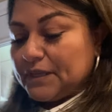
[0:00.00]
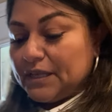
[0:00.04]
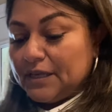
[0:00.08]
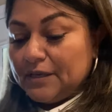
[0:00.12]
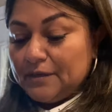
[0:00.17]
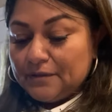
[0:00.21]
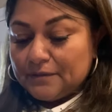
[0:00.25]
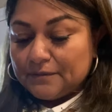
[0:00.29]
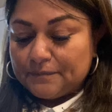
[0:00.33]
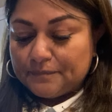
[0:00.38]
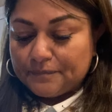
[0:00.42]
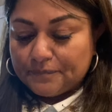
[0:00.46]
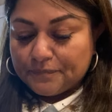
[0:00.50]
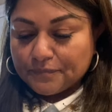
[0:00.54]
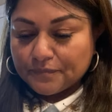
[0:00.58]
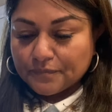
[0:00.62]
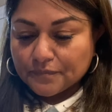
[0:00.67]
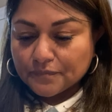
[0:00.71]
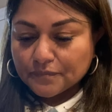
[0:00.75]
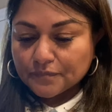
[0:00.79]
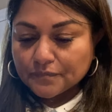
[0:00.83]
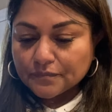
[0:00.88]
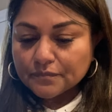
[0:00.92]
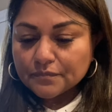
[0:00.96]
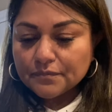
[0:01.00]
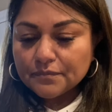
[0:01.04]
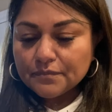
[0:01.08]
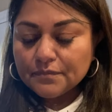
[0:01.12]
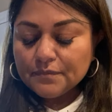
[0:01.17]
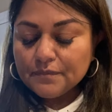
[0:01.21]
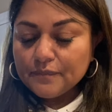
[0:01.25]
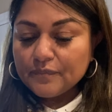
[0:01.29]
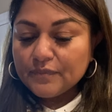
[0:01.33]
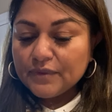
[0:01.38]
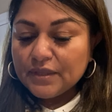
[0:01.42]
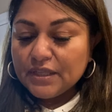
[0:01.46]
Oh.
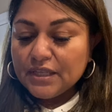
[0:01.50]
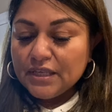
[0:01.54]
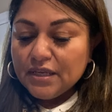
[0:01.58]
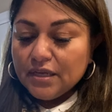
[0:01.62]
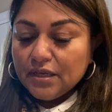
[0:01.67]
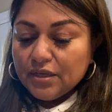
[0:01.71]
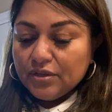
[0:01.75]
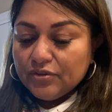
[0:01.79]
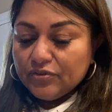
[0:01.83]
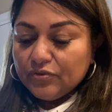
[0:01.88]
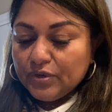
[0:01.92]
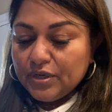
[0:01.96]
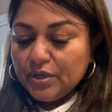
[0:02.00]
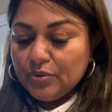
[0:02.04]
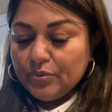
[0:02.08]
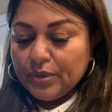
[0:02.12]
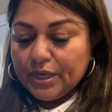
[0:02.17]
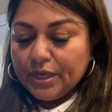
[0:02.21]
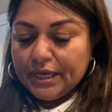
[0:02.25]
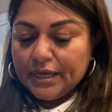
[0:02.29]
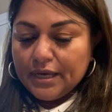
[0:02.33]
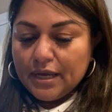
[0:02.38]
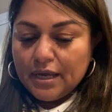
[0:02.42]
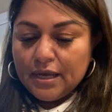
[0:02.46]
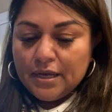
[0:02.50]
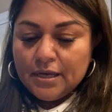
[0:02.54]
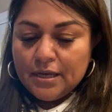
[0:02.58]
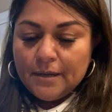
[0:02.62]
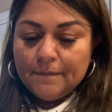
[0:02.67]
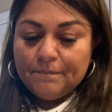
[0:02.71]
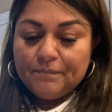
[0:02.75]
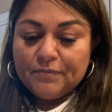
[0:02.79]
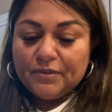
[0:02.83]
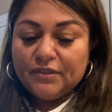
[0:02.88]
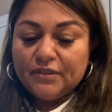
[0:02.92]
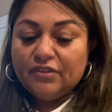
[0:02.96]
So anyway,
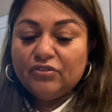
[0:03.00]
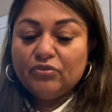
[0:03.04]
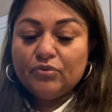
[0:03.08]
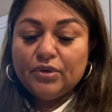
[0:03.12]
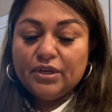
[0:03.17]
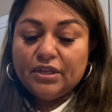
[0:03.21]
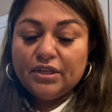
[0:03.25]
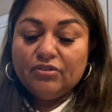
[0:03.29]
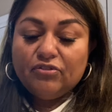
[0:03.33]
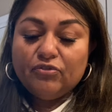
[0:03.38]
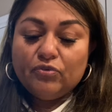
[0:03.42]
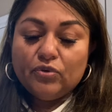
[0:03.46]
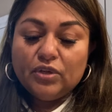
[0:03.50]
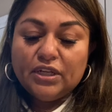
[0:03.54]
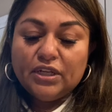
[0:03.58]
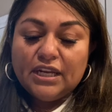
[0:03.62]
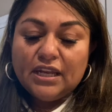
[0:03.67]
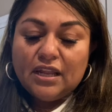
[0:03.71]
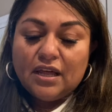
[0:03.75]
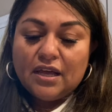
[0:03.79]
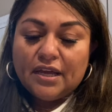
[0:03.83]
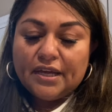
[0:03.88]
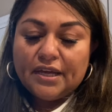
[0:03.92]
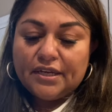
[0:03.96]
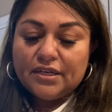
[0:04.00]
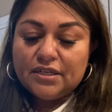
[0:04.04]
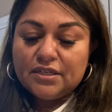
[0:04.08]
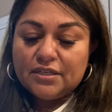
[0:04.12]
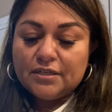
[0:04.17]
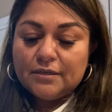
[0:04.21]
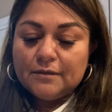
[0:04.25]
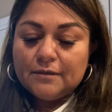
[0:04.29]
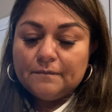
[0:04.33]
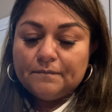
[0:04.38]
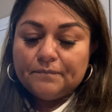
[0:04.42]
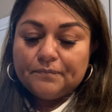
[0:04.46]
this one is fully lined.
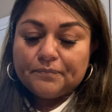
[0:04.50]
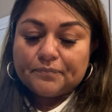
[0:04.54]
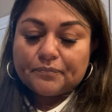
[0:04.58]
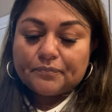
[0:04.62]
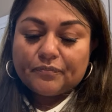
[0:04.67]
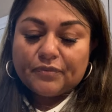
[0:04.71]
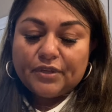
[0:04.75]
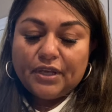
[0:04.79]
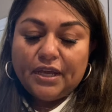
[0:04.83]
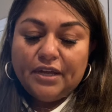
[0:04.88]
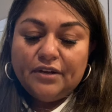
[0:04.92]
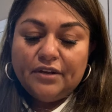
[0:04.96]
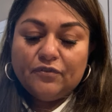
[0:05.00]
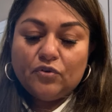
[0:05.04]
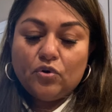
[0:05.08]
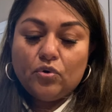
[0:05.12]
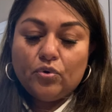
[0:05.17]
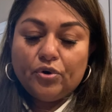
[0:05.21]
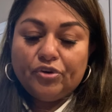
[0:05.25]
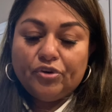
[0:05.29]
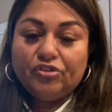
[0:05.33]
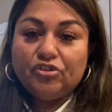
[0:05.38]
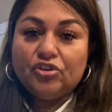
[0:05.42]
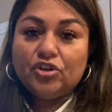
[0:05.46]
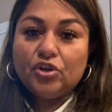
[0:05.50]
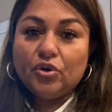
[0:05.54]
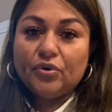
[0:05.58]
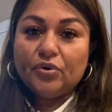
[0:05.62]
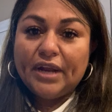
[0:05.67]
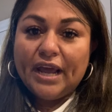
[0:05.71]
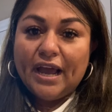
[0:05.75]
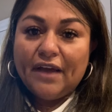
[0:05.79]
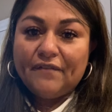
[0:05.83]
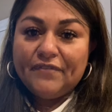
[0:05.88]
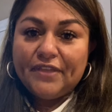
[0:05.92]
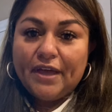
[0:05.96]
And of course, you don't
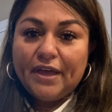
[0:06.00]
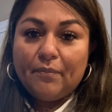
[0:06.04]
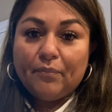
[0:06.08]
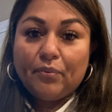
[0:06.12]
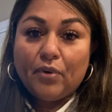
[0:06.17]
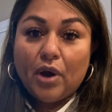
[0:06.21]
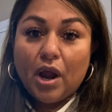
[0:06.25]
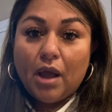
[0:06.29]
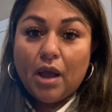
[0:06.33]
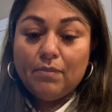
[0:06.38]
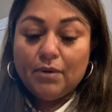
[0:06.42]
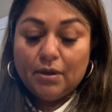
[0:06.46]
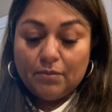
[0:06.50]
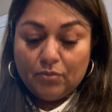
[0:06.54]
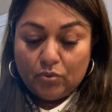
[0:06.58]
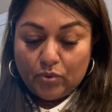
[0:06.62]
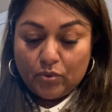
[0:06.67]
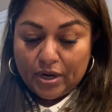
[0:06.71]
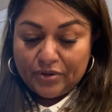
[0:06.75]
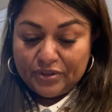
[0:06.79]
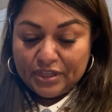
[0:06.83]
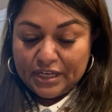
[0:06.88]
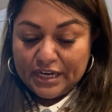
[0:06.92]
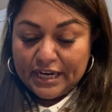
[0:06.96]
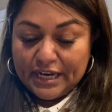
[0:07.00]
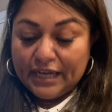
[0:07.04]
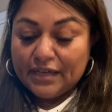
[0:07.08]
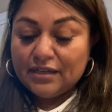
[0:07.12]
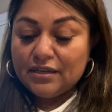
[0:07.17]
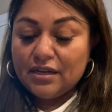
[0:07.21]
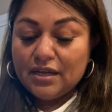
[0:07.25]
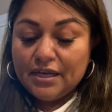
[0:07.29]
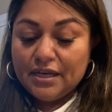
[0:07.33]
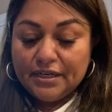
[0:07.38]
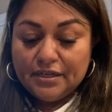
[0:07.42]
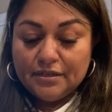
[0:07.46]
have that problem around the
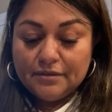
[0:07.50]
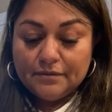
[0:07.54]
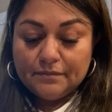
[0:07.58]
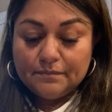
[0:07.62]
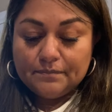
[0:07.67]
neckline.